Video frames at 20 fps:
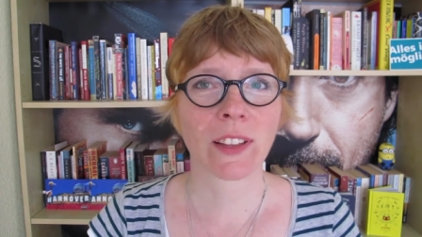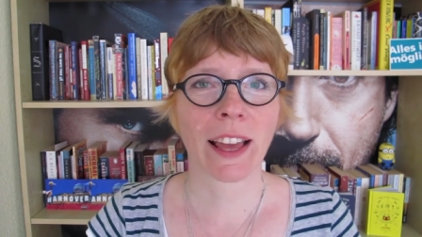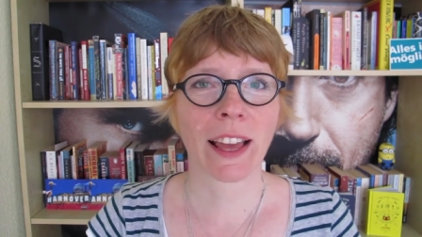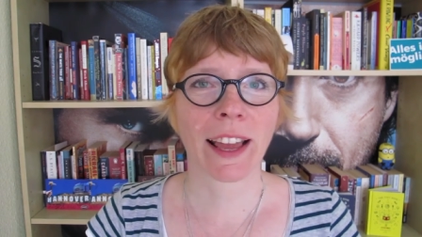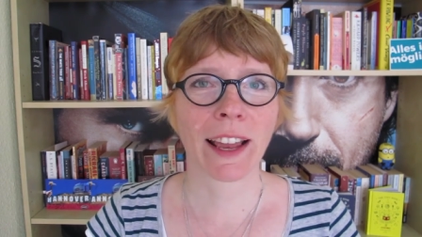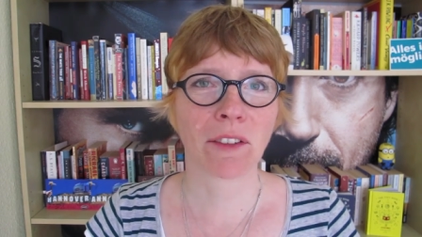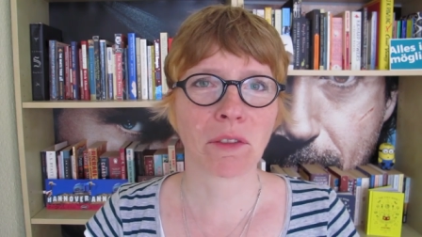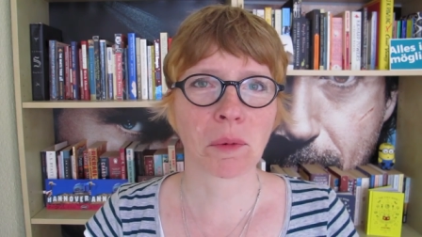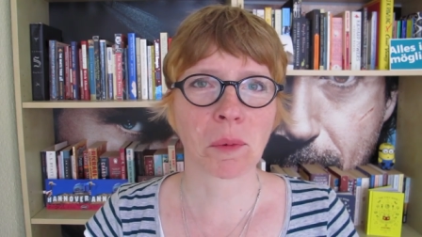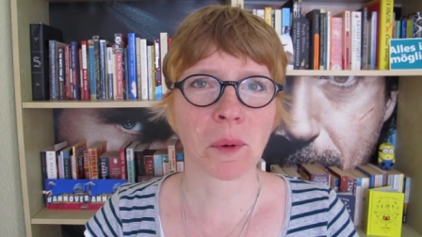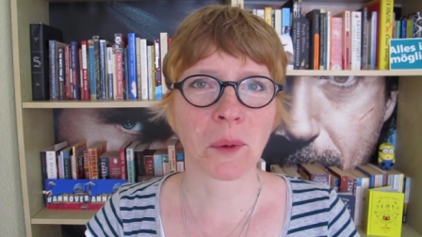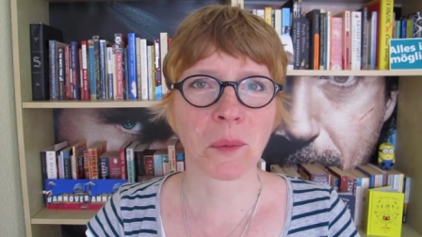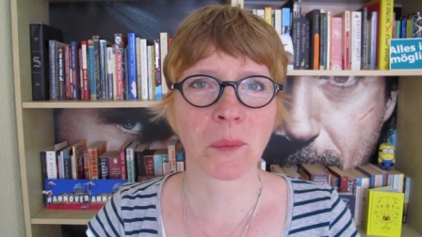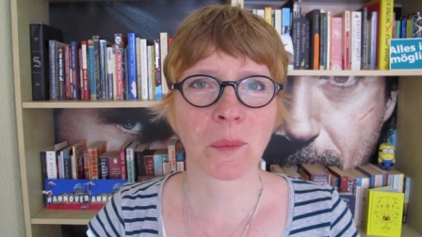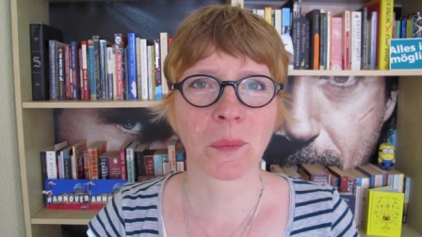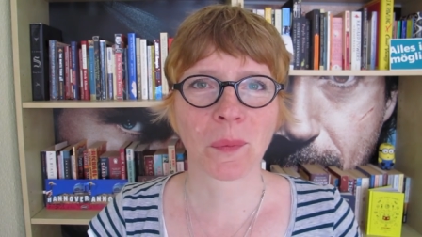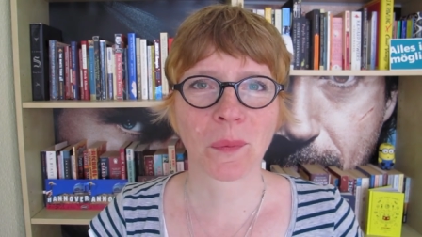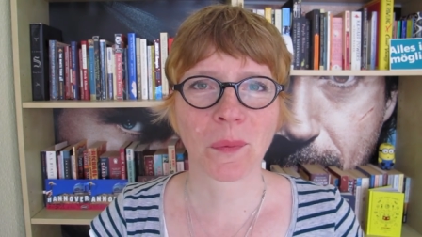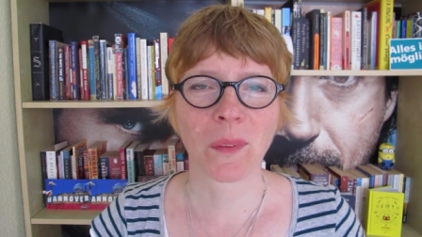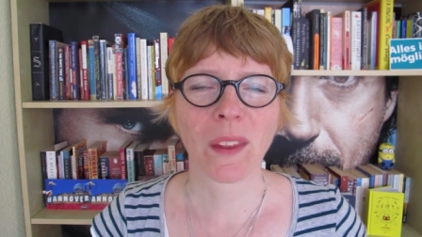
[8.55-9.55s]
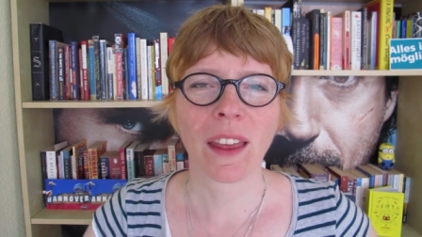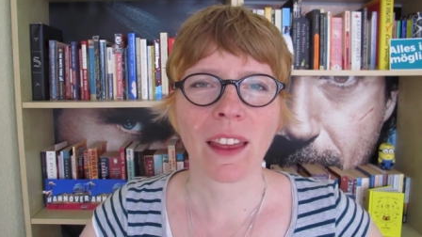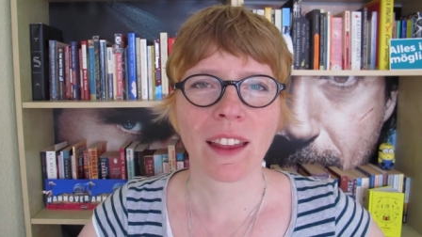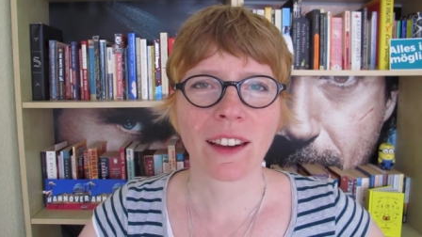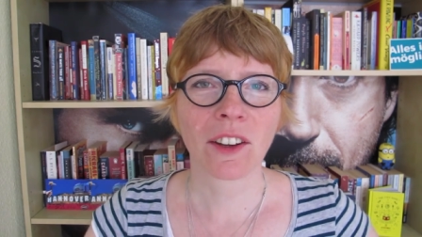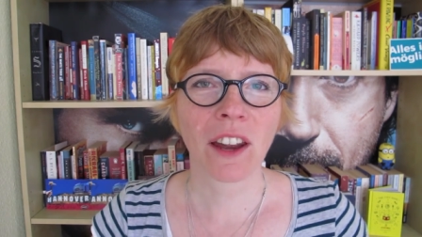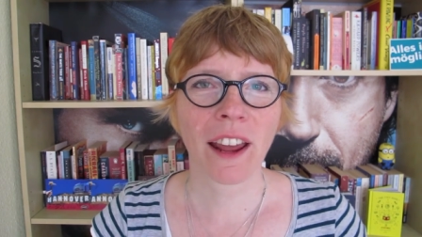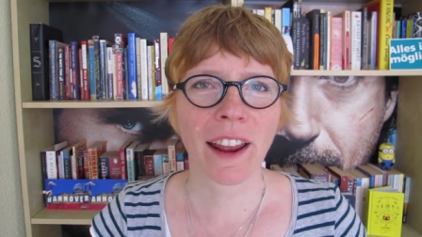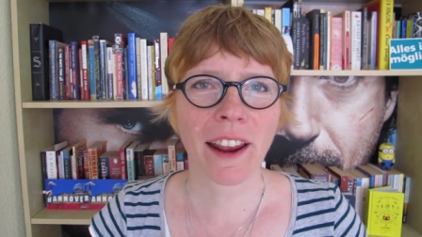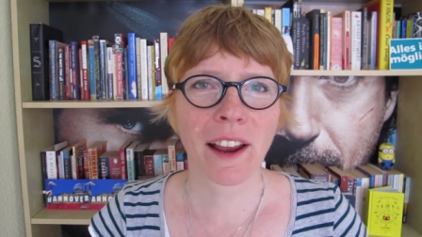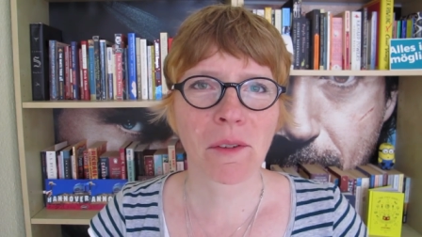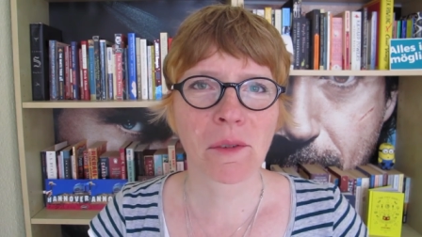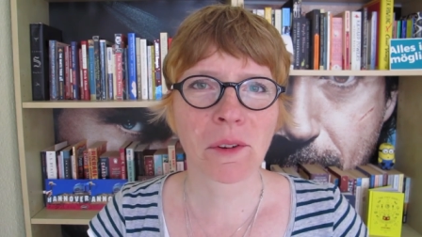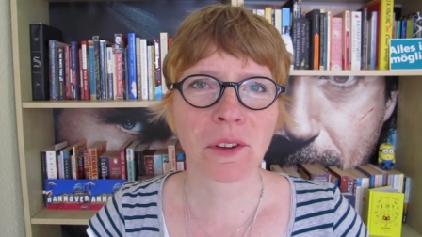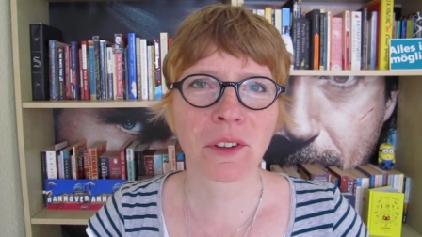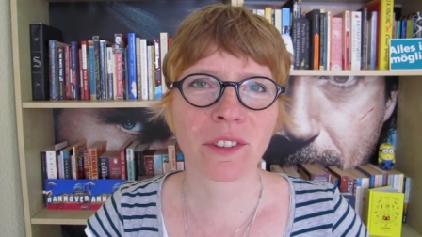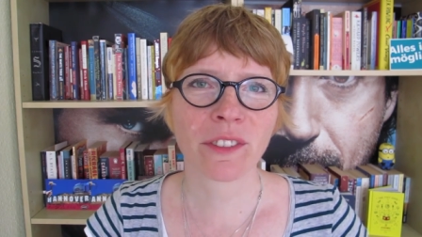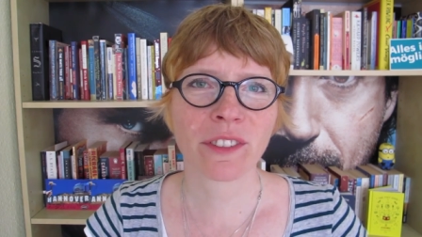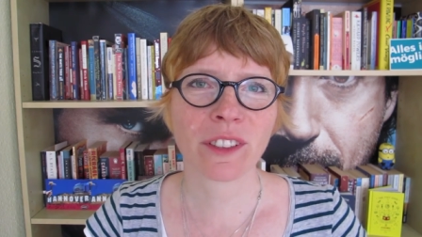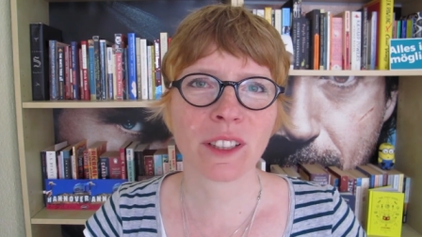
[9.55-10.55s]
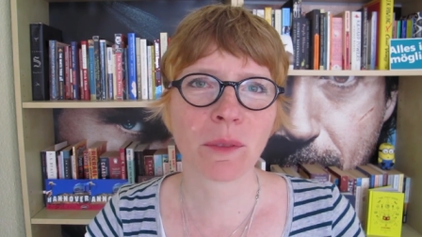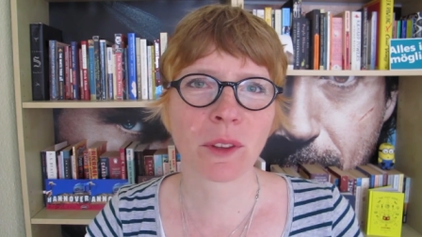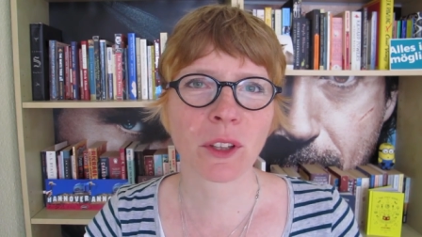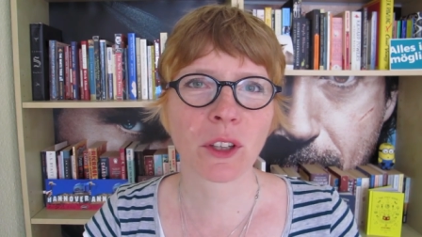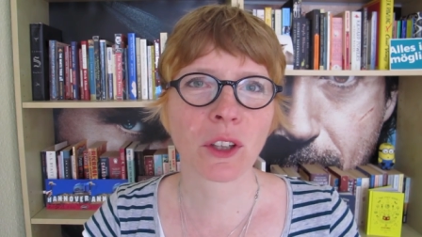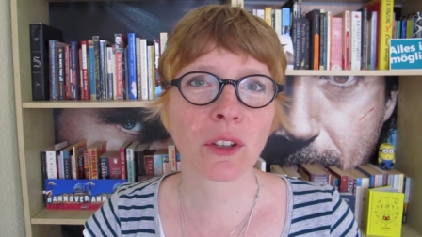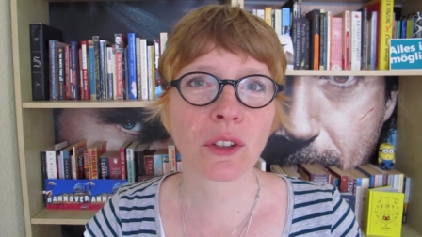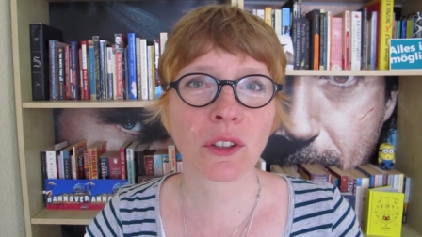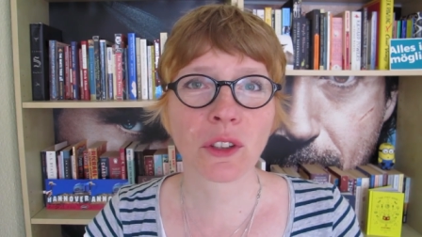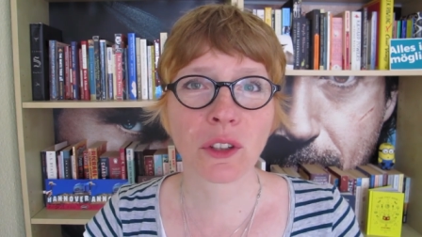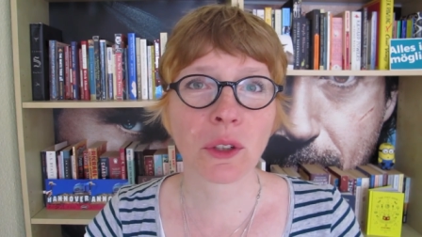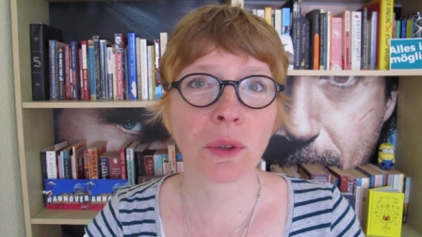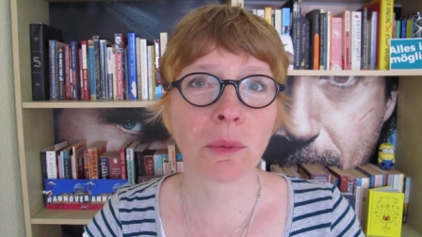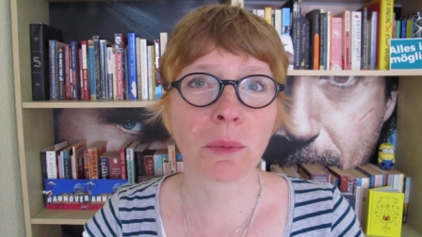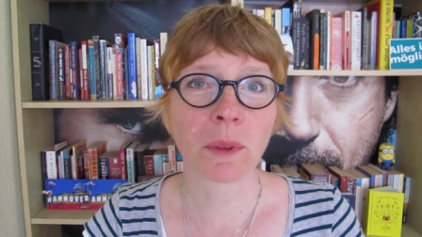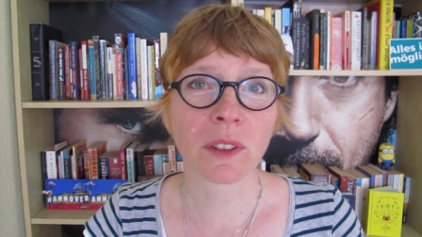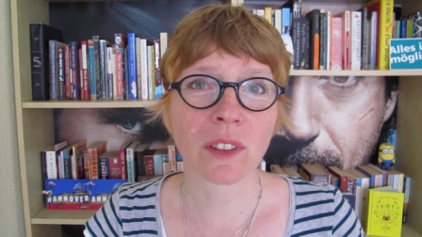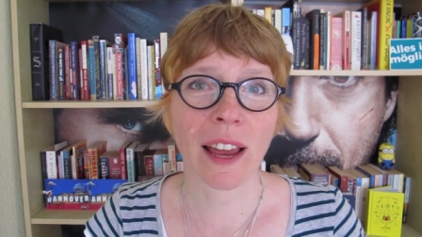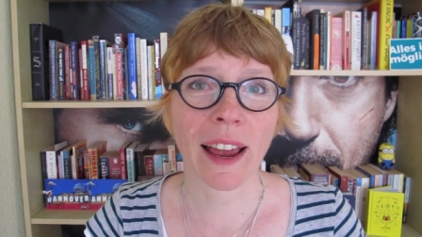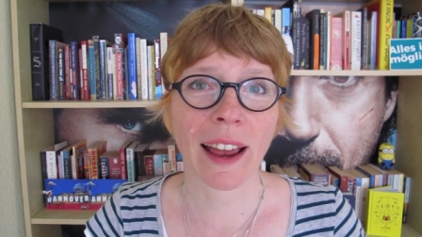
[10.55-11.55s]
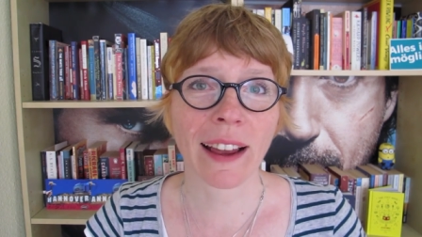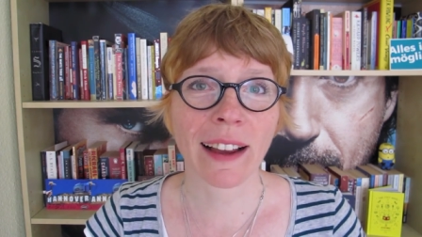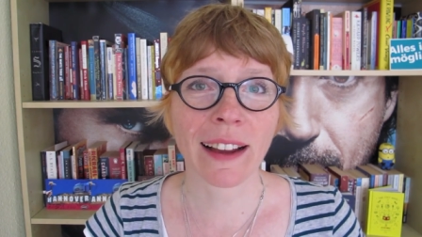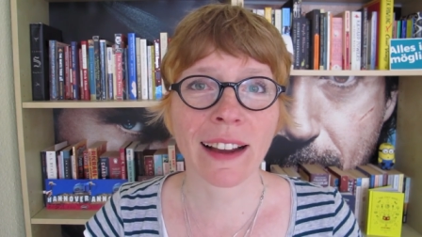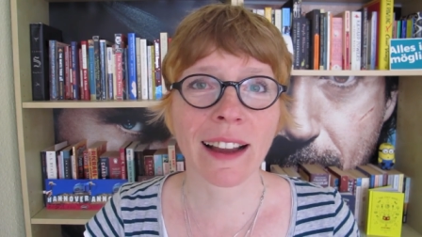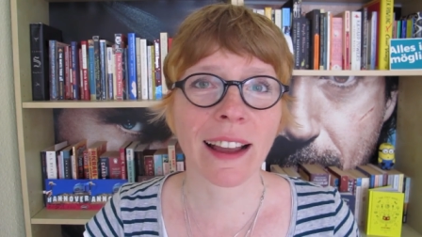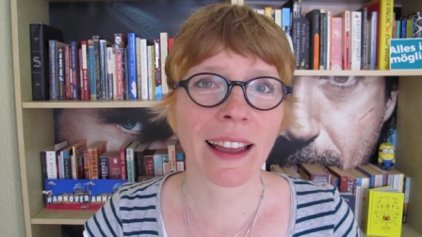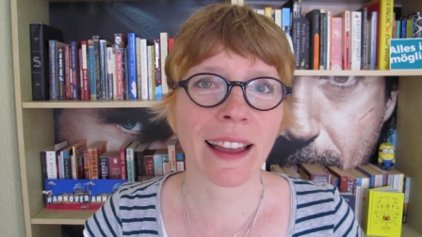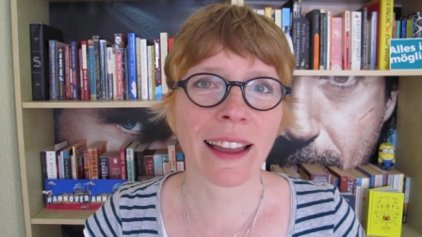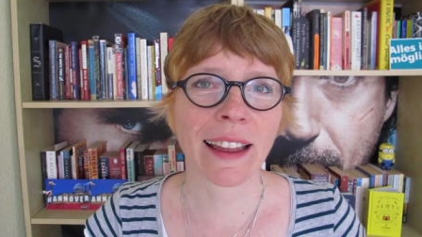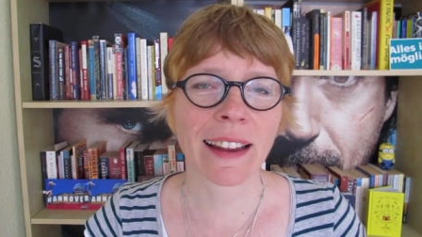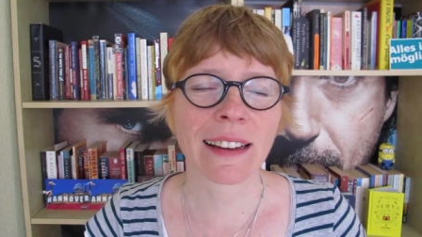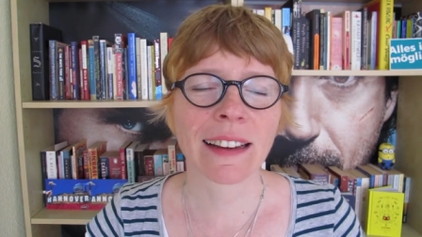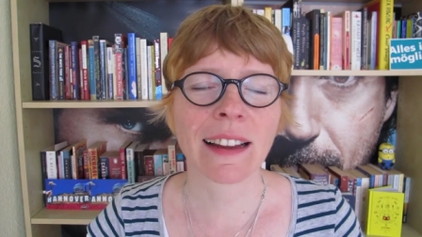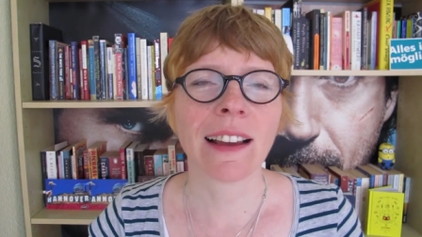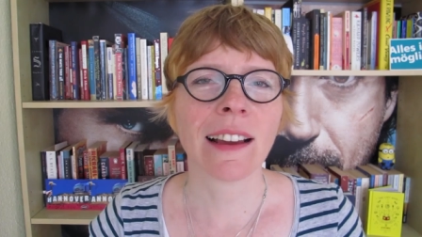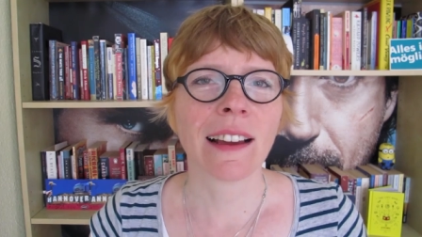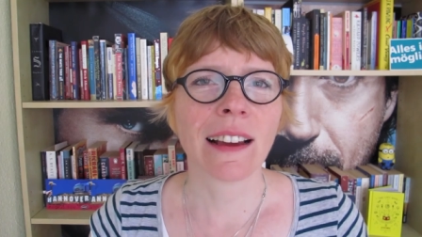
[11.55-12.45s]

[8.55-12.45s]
hey everyone. Today I want to film the good human tag and